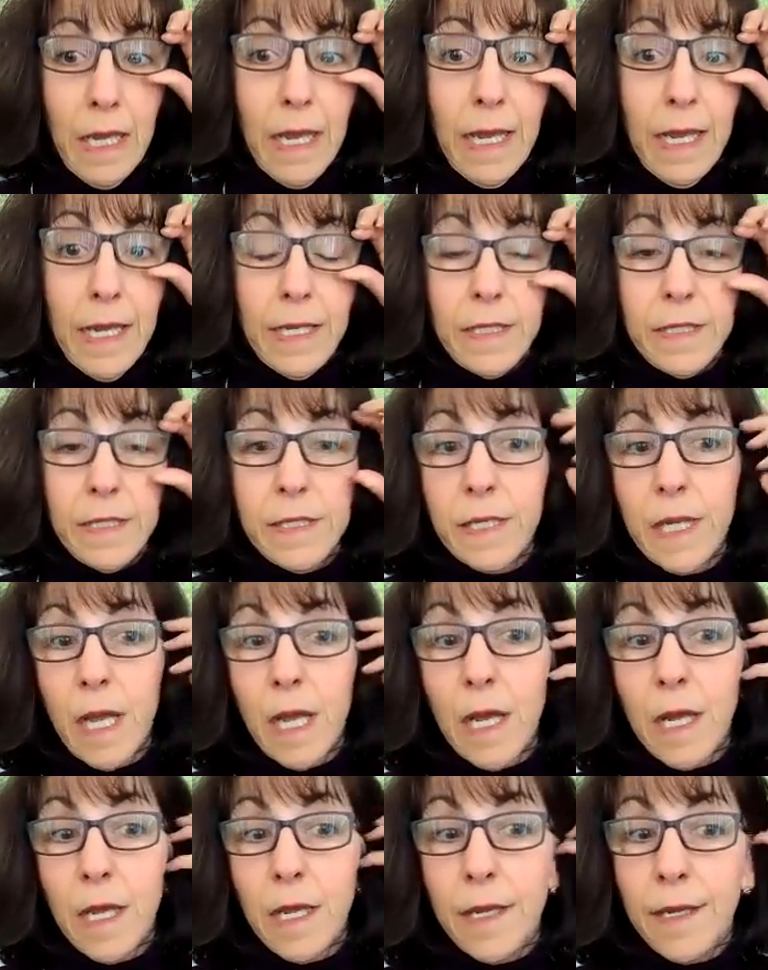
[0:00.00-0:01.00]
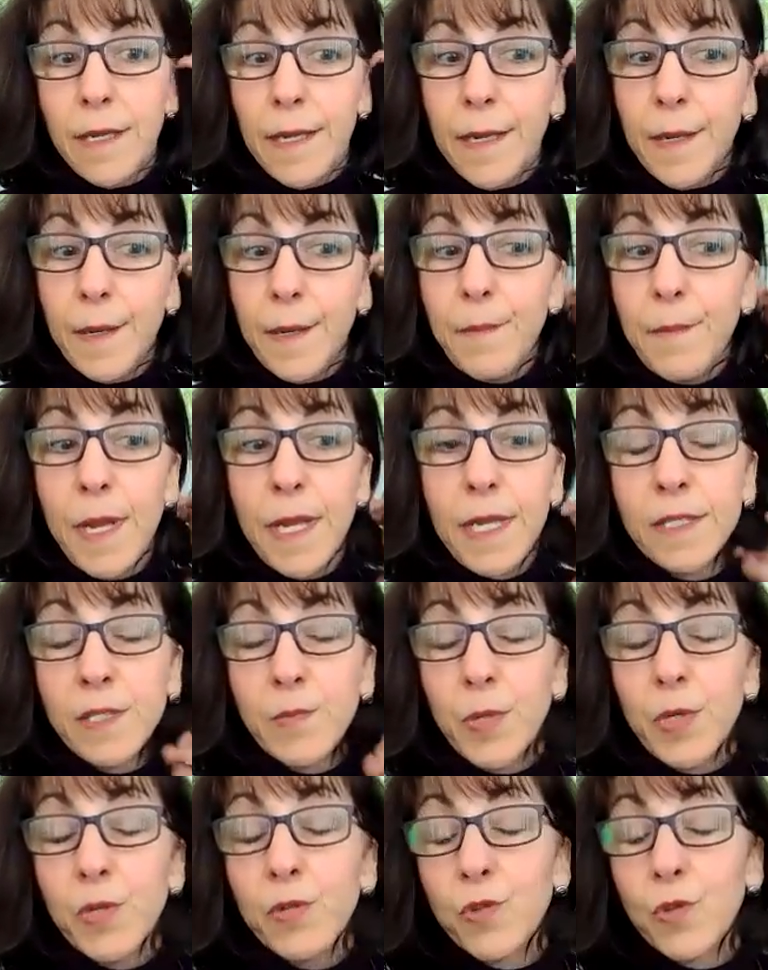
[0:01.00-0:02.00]
and I am a
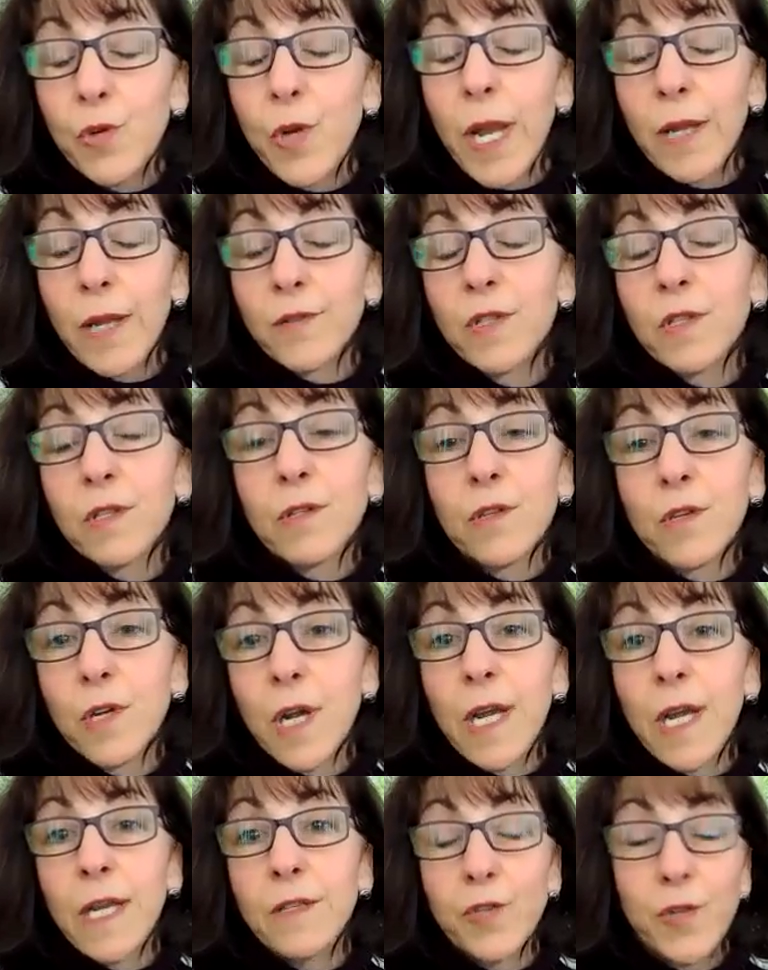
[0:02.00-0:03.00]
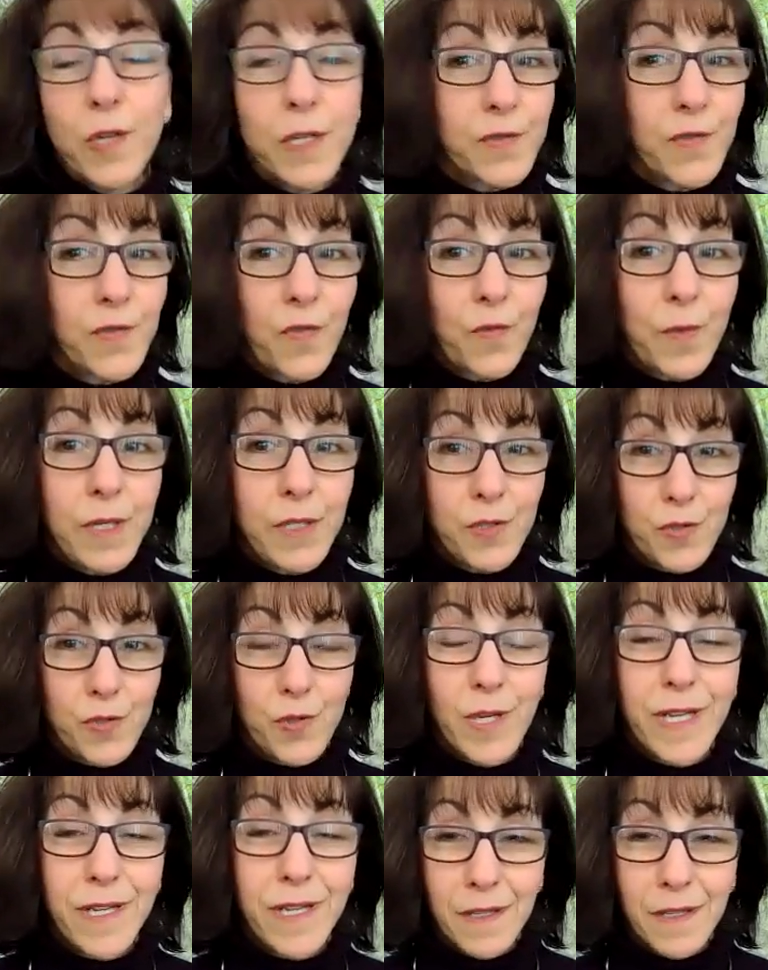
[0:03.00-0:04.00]
spiritual counselor and
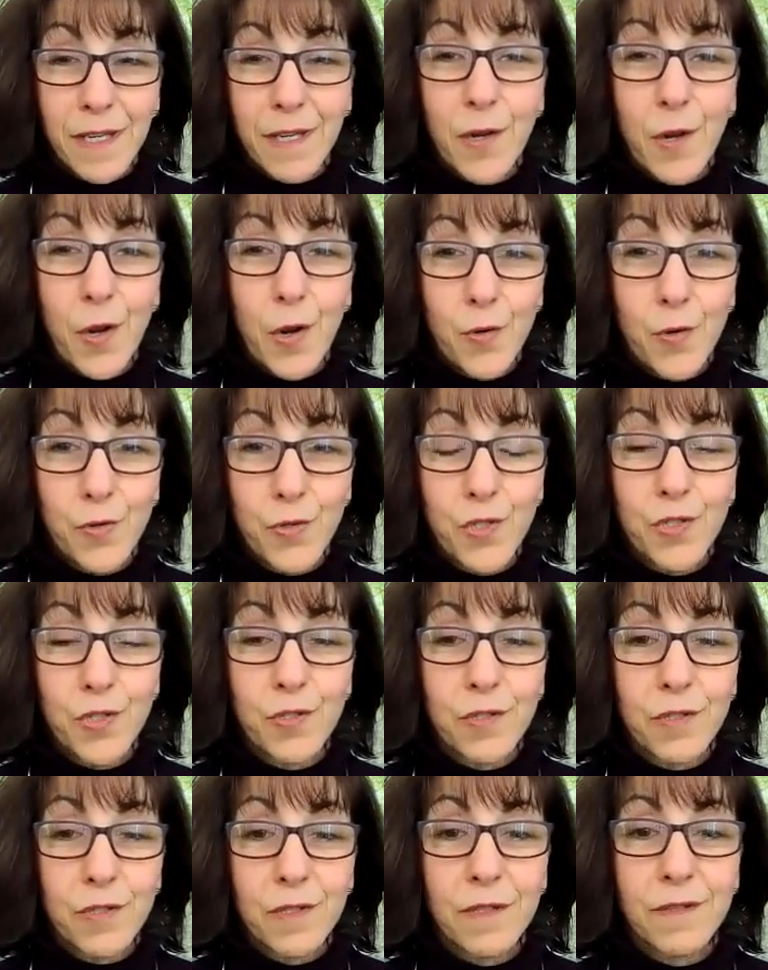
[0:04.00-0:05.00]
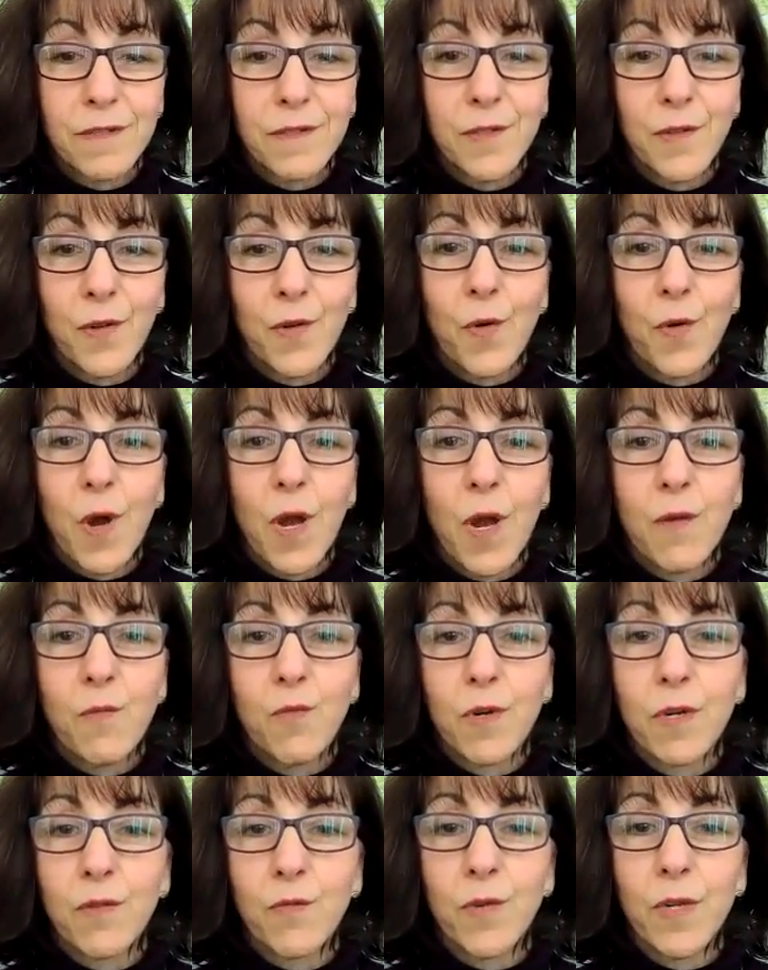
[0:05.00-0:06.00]
transformational healing coach. So I
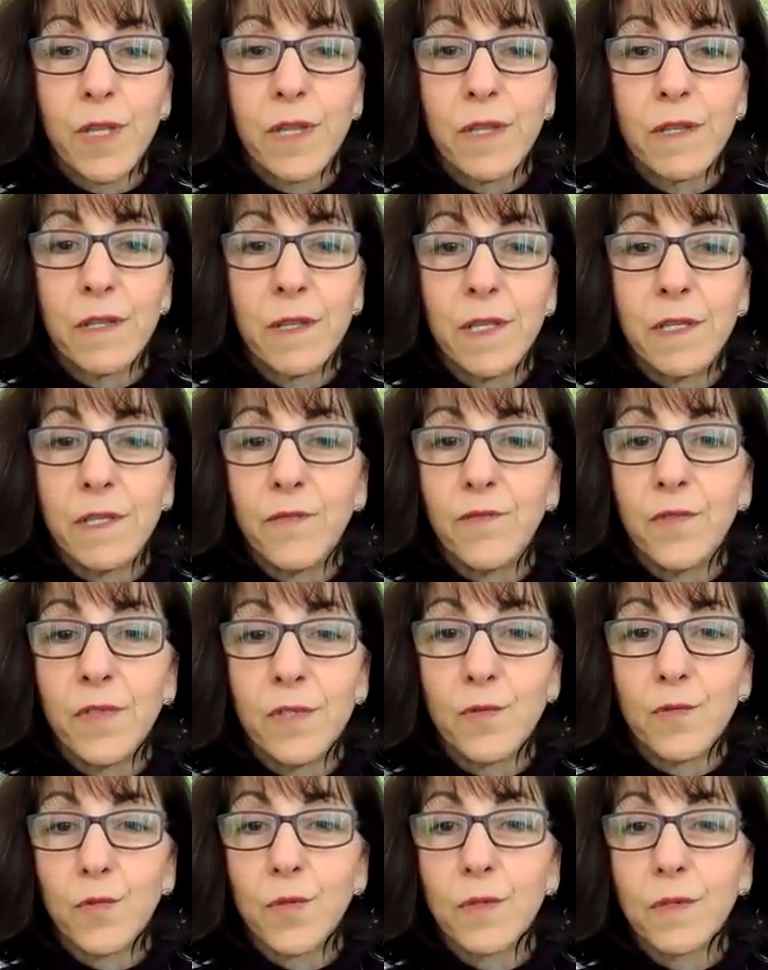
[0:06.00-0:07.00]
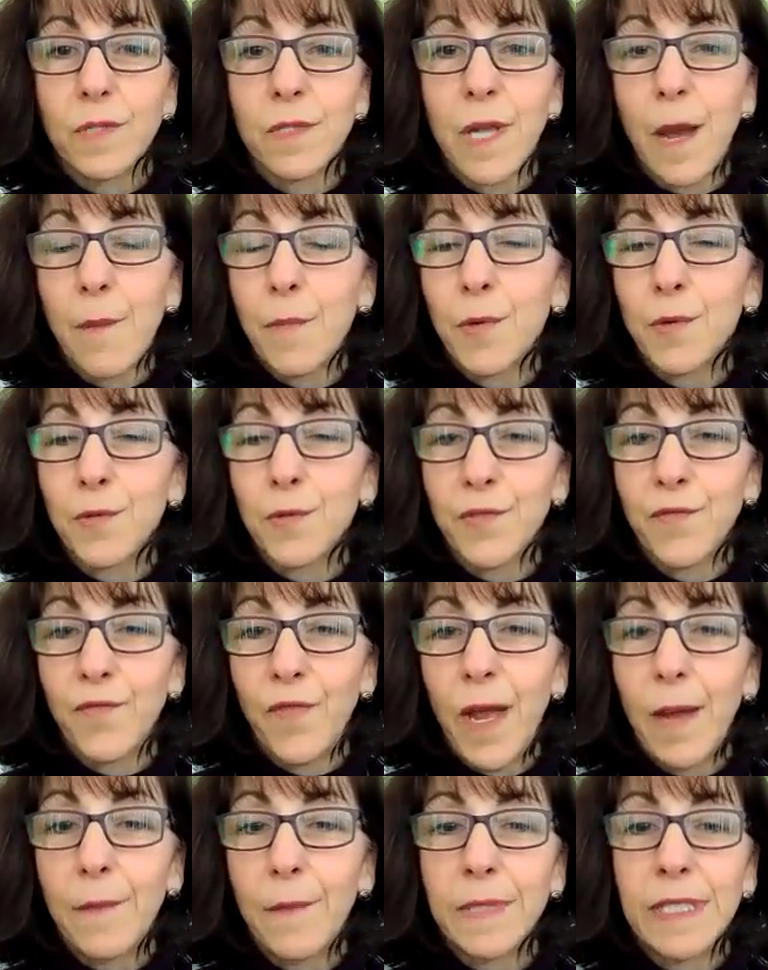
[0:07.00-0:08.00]
work with individuals, couples,
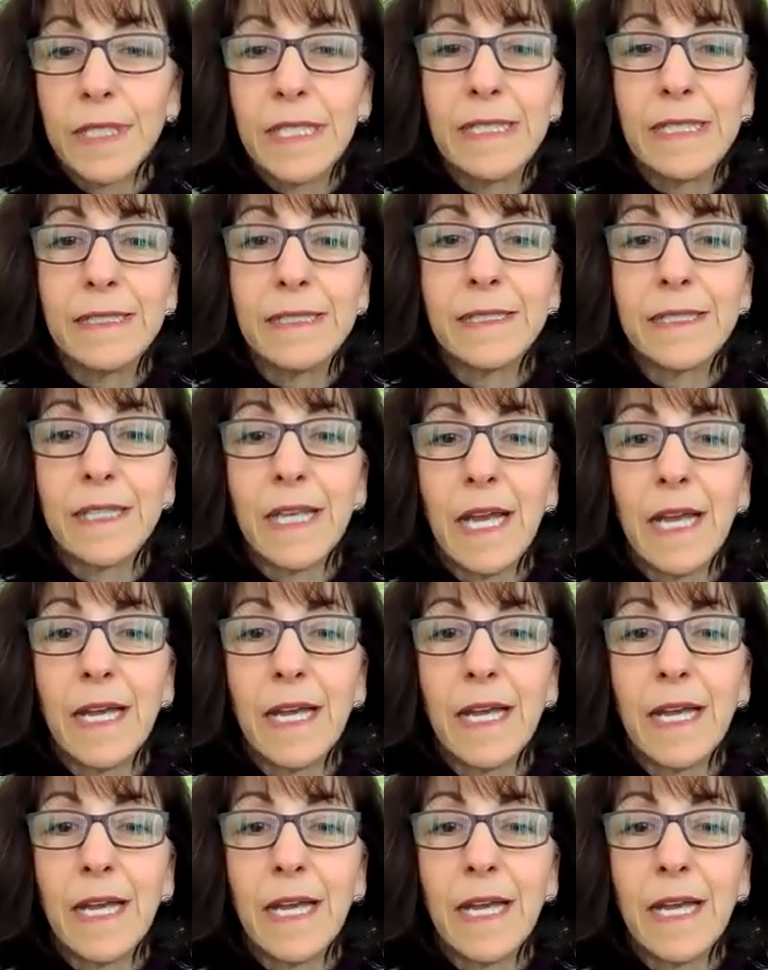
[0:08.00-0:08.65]
families.